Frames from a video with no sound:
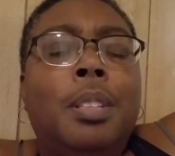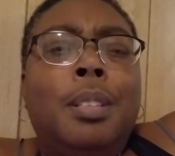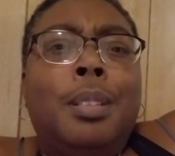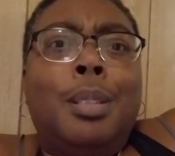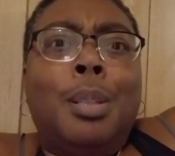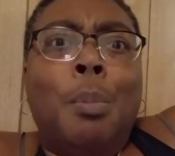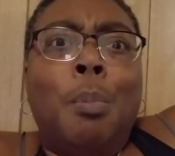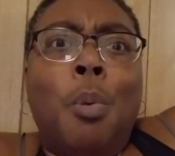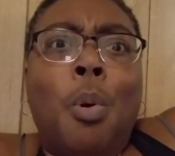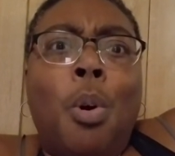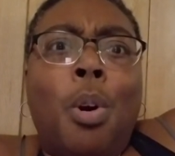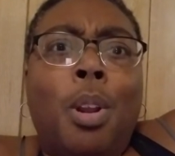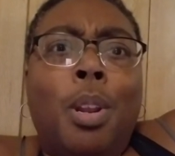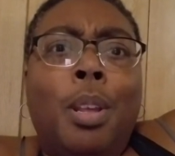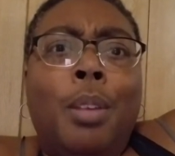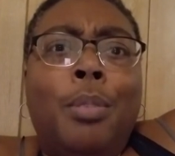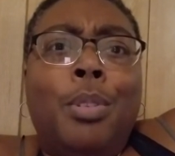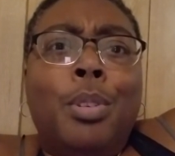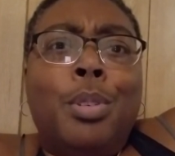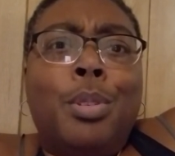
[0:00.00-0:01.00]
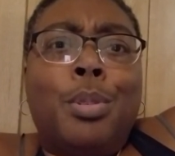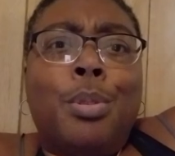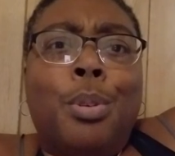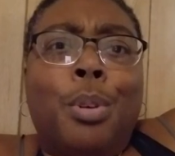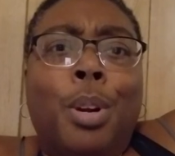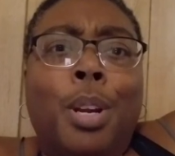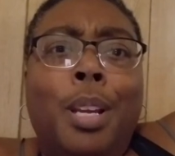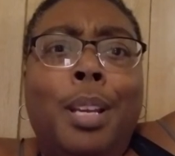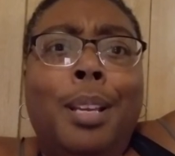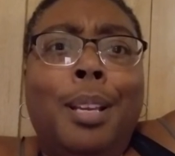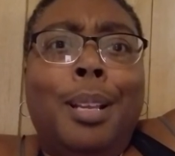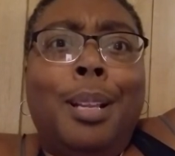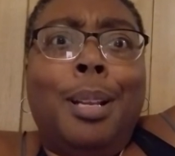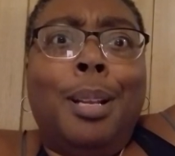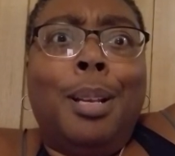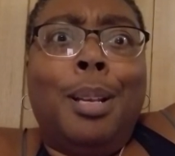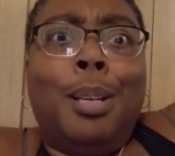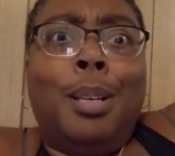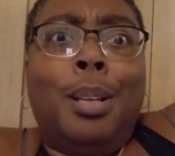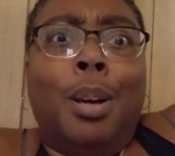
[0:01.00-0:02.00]
the moral of the story,
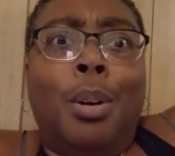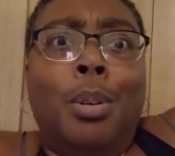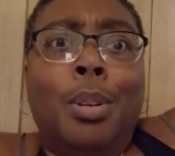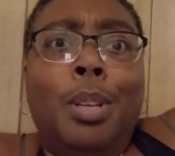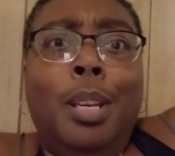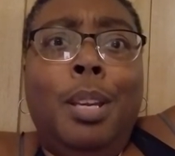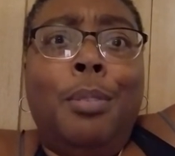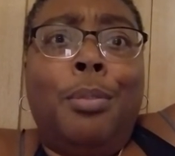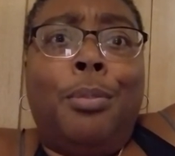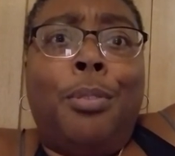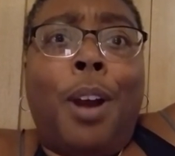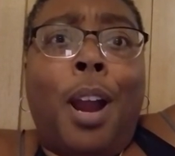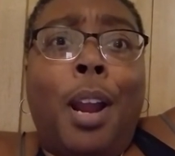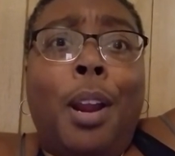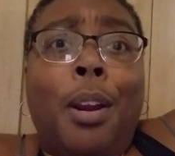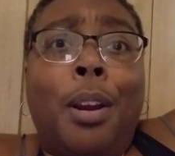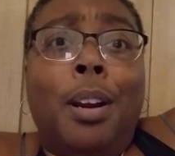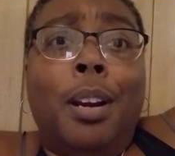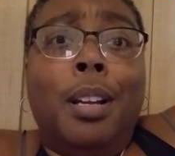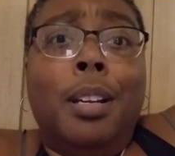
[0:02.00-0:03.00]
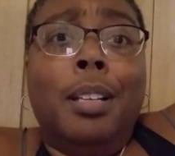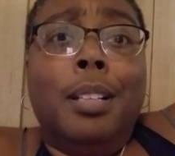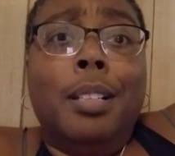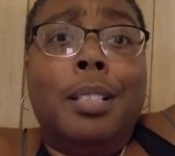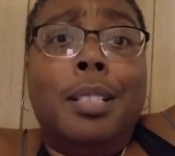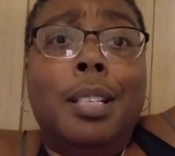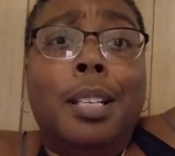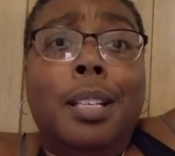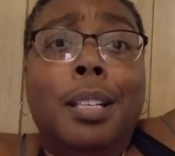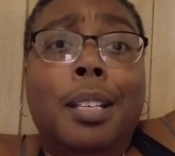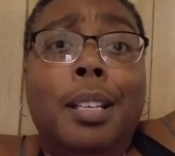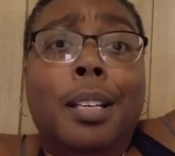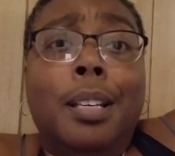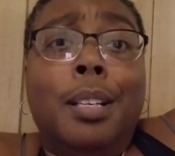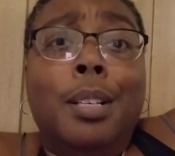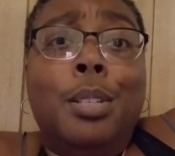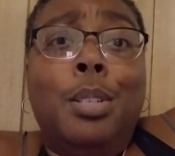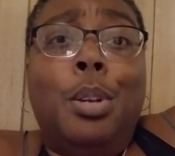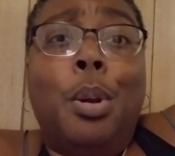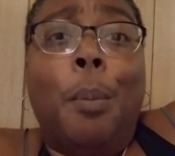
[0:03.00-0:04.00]
don't leave fire unattended
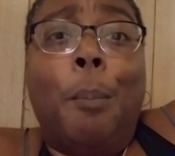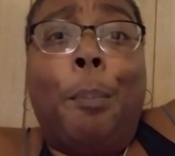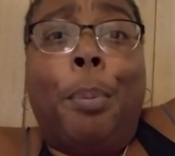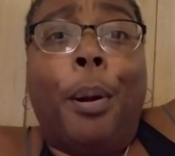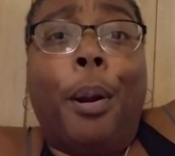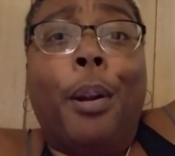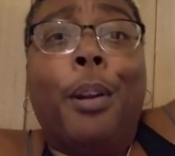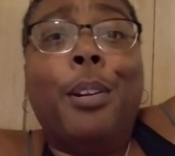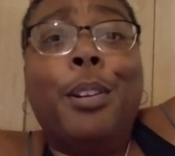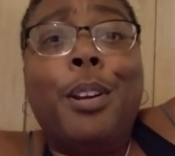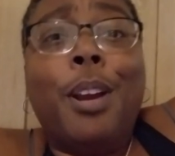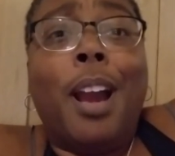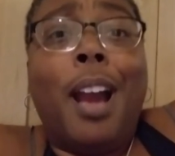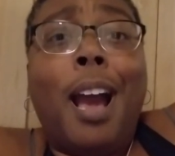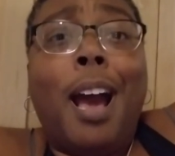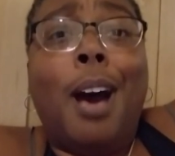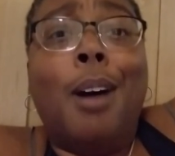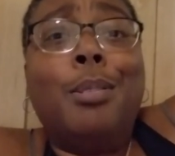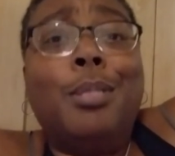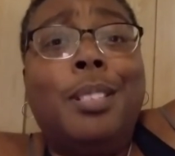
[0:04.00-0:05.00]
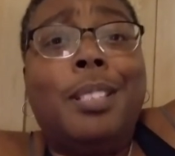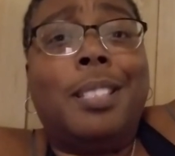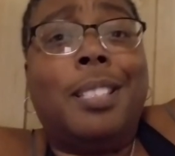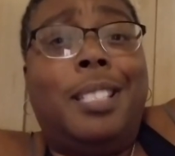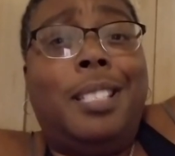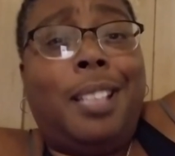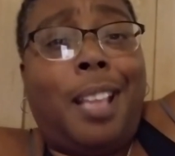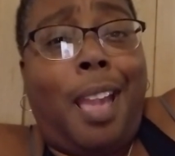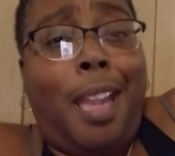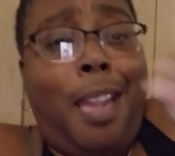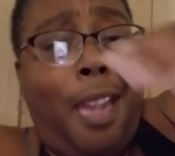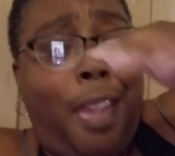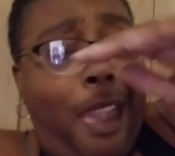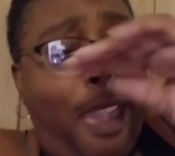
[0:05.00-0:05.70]
because you'll burn your house down.